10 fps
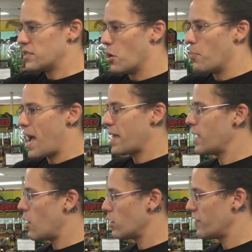So
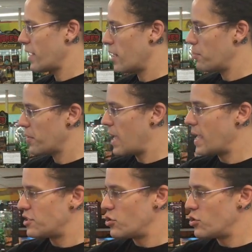backing all of that up, a